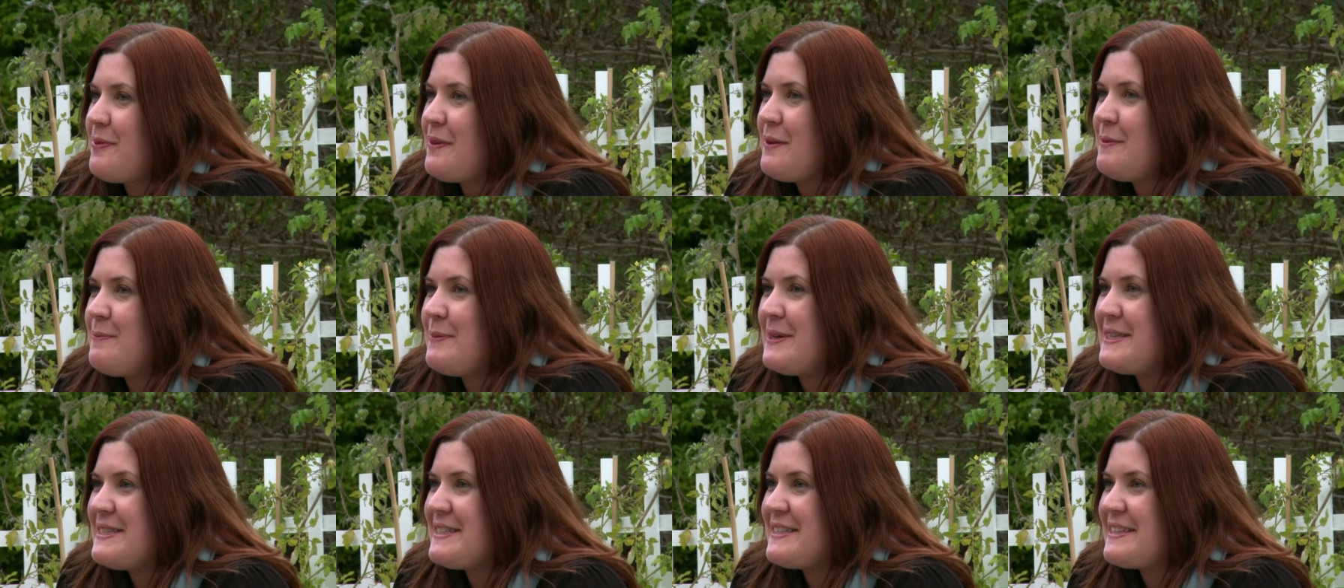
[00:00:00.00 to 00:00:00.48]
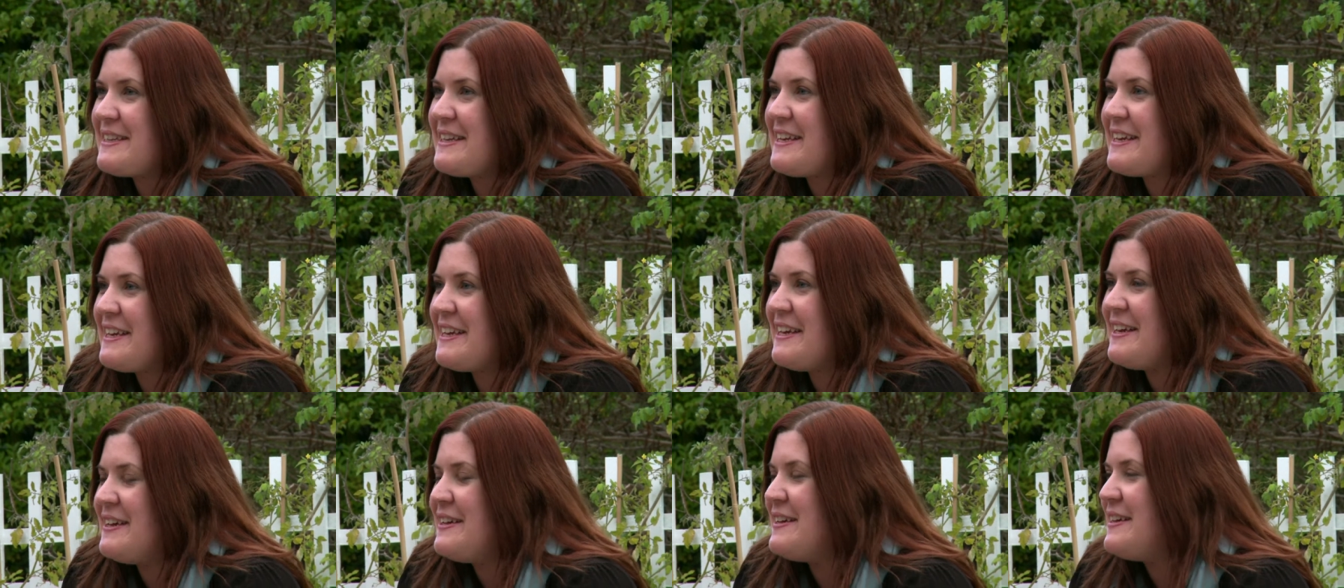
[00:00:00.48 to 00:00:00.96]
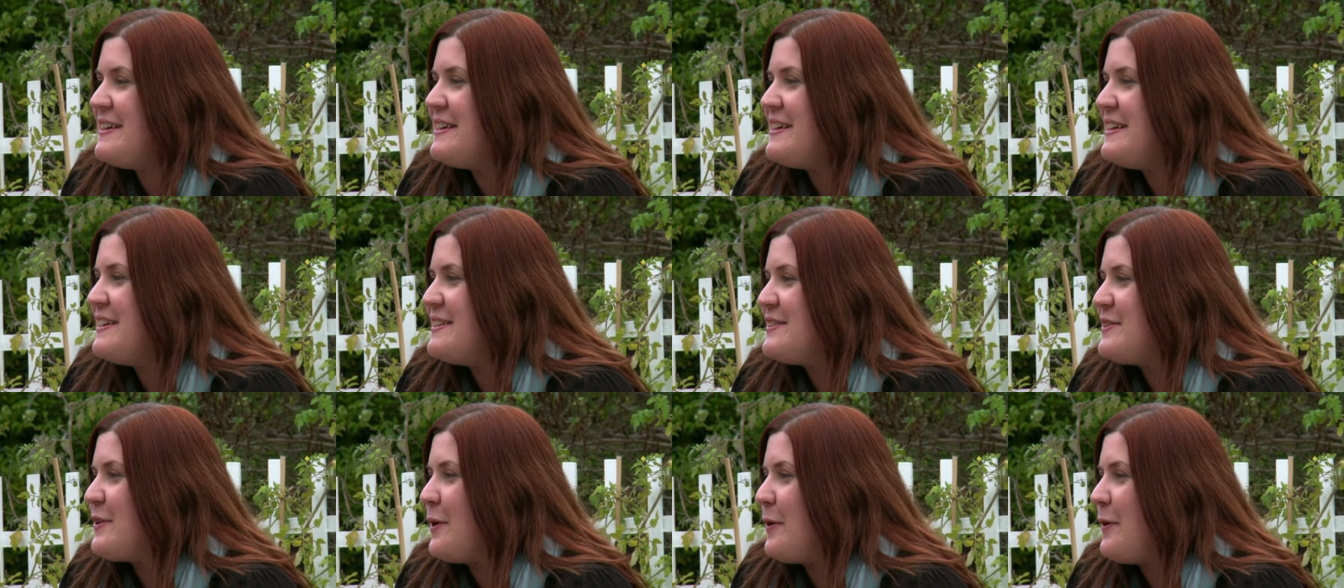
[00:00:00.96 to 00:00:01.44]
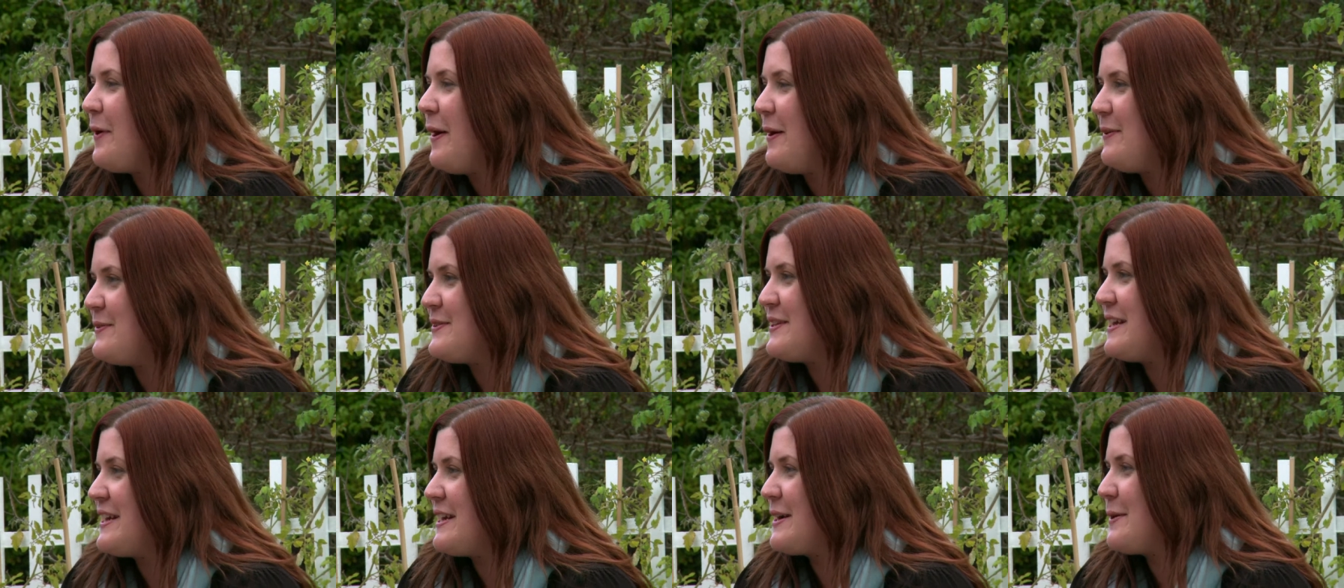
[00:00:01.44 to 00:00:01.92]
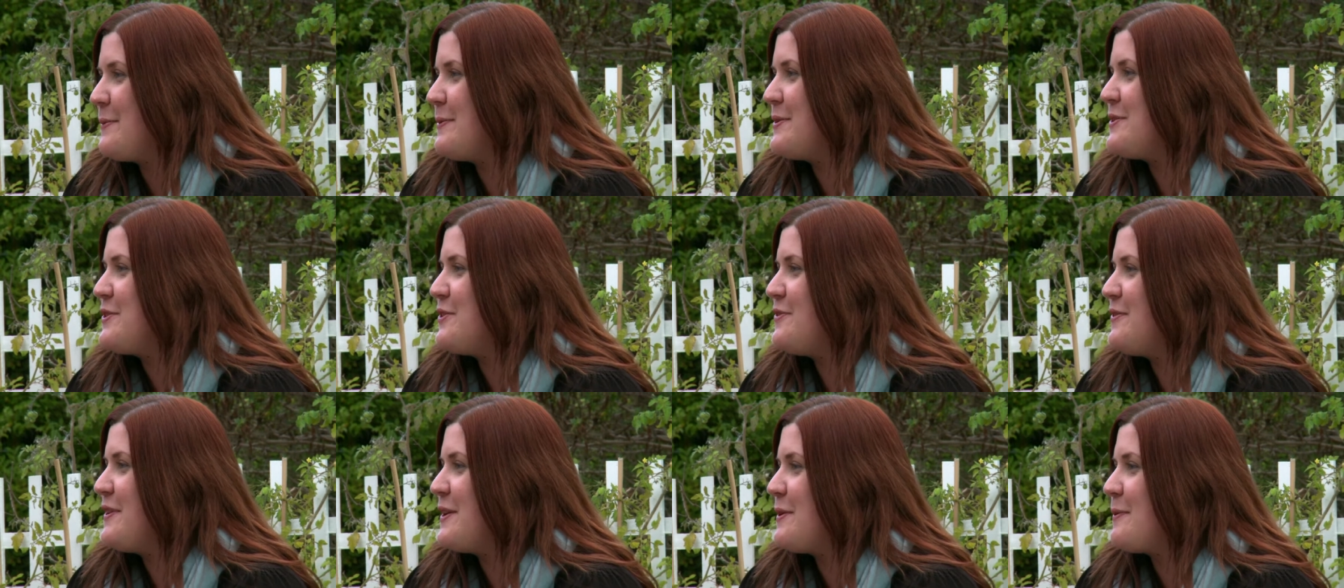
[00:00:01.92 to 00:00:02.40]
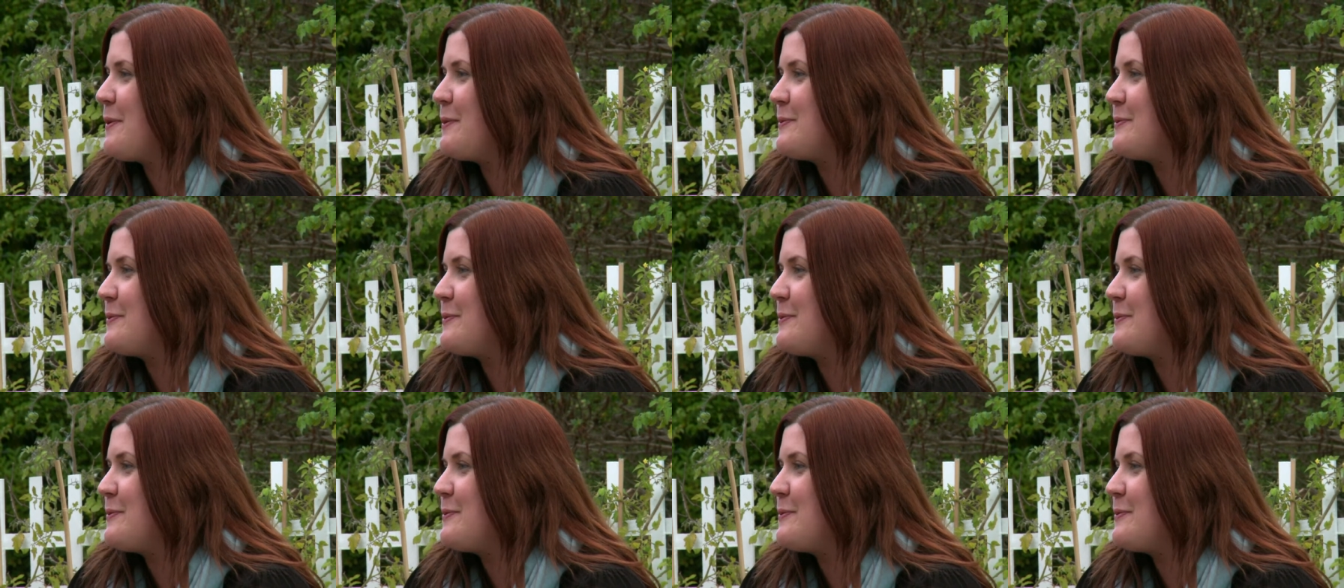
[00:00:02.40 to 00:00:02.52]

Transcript: We always planned to come over here